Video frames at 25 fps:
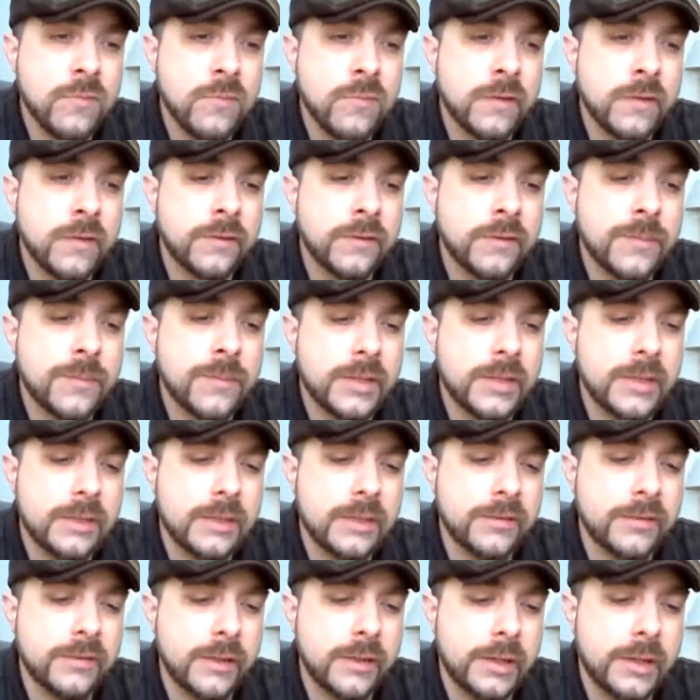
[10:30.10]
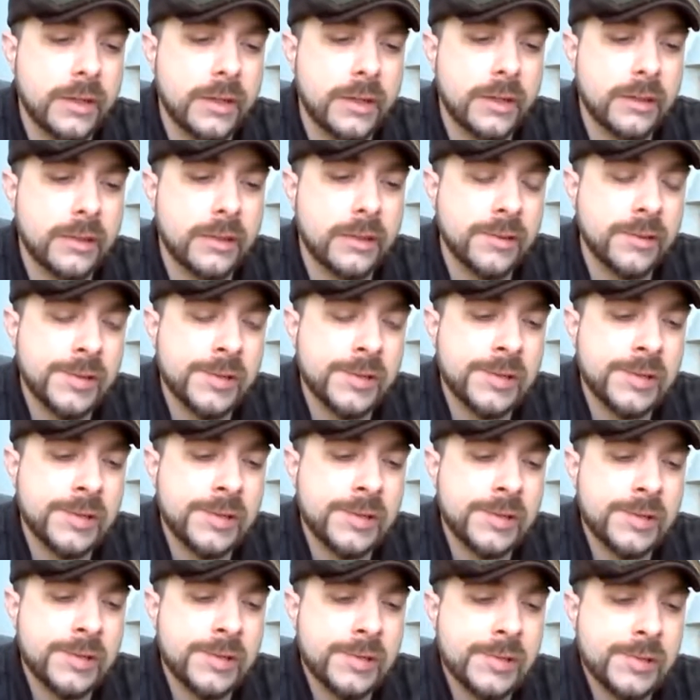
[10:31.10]
something that's going to
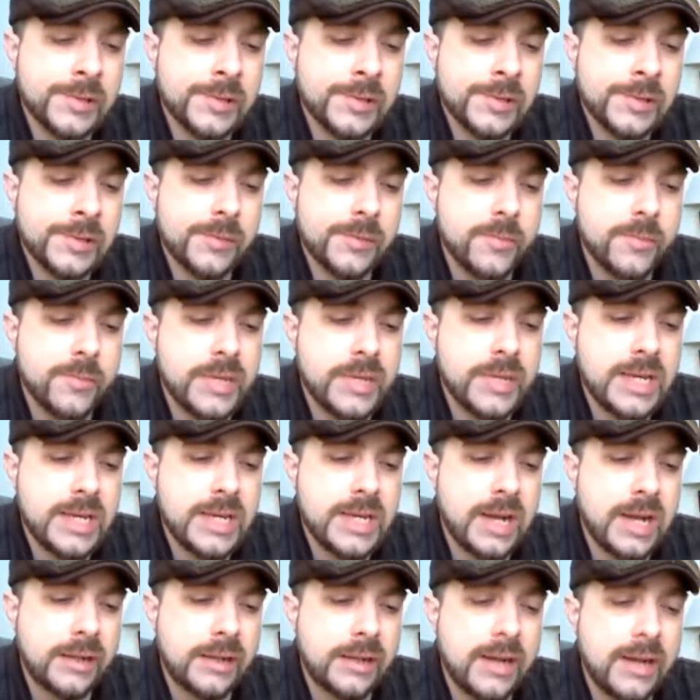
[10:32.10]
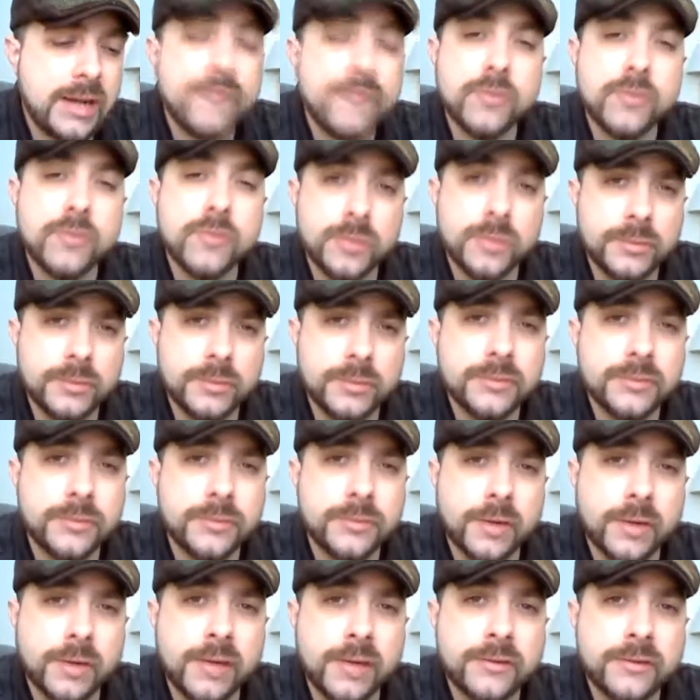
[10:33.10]
be uncomfortable
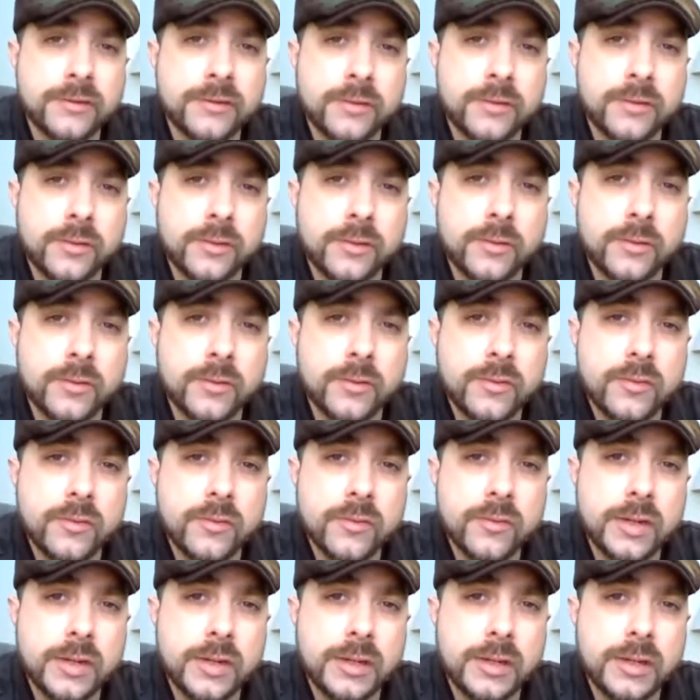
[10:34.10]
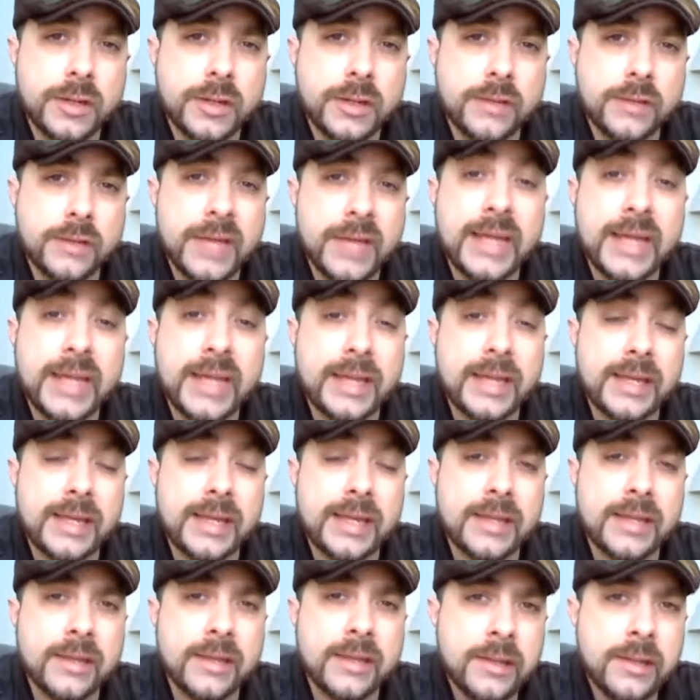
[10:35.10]
for us to take
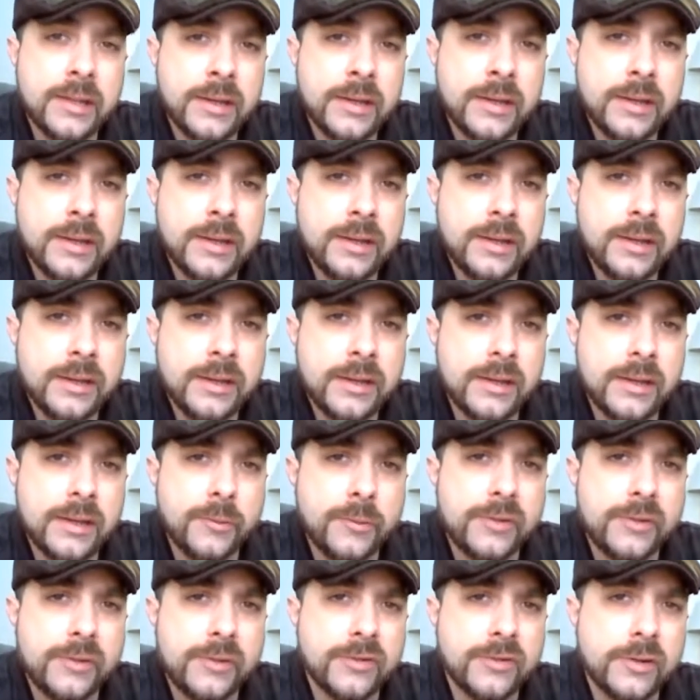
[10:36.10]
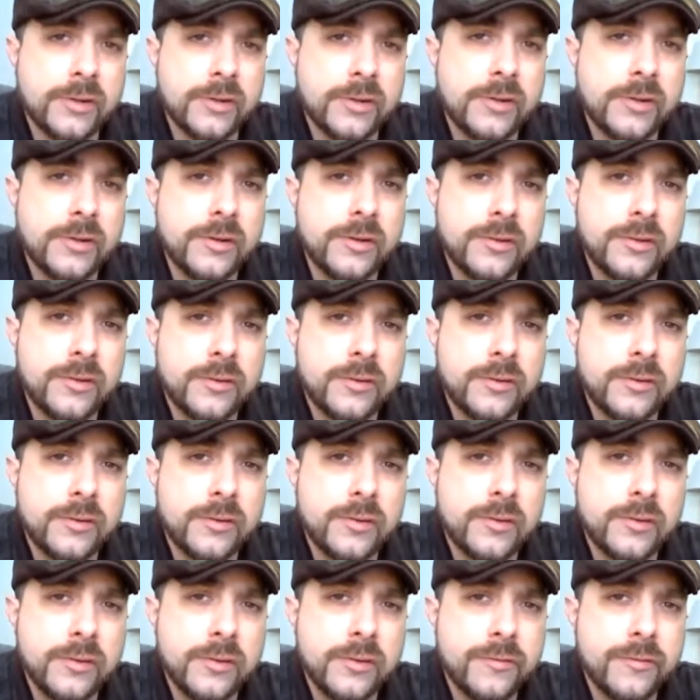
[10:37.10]
in, that we should
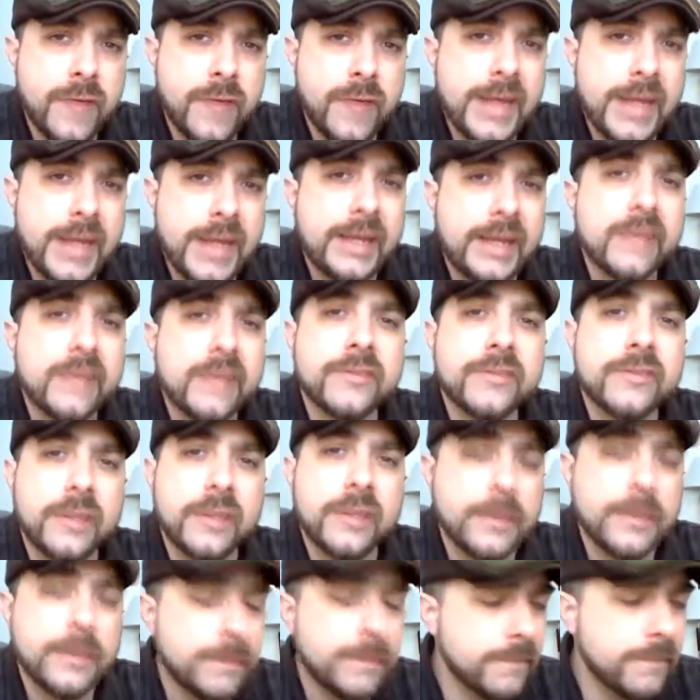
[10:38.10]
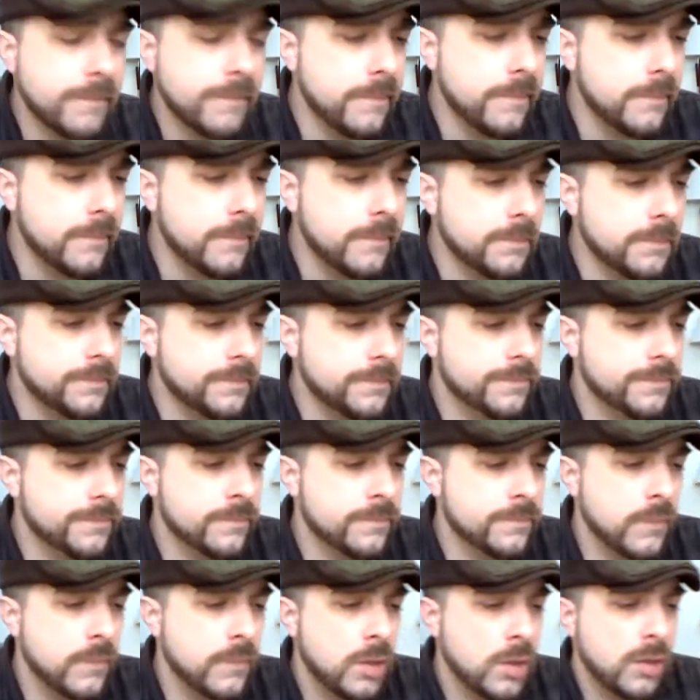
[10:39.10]
fight against it.
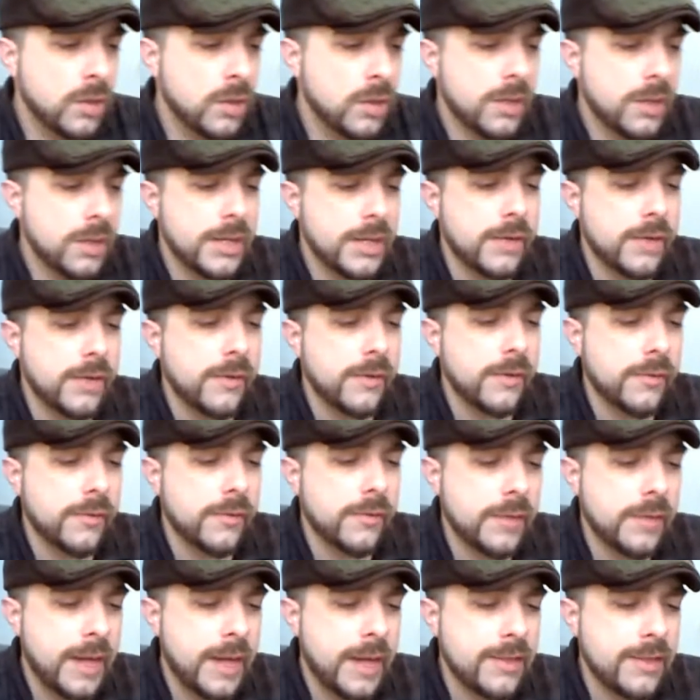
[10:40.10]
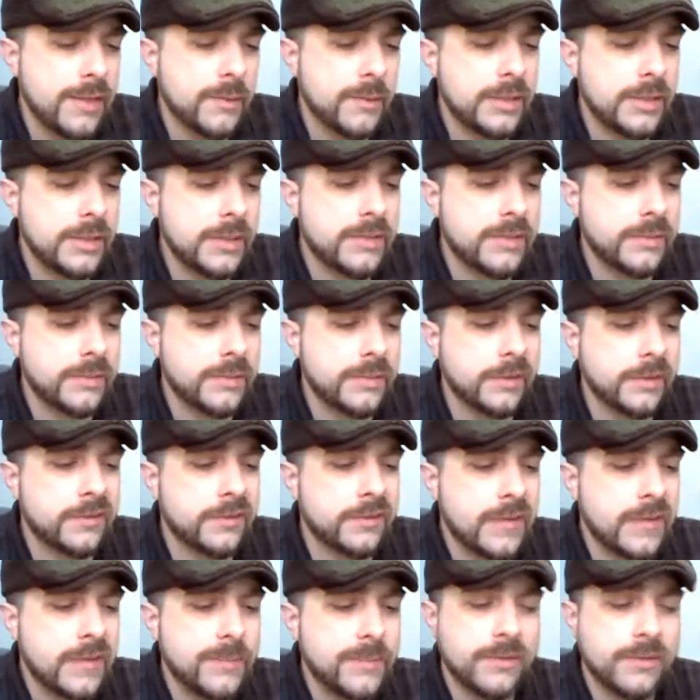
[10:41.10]
You know, I think we need to
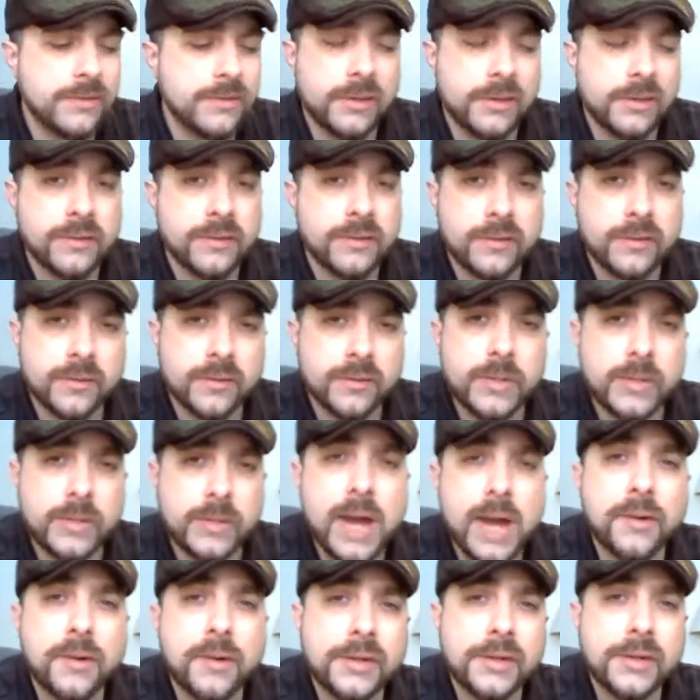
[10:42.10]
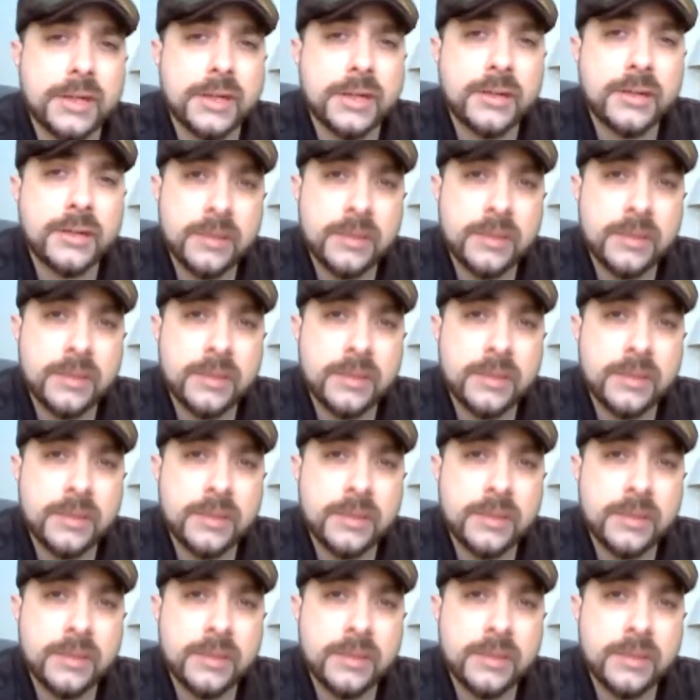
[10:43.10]
accept this as a reality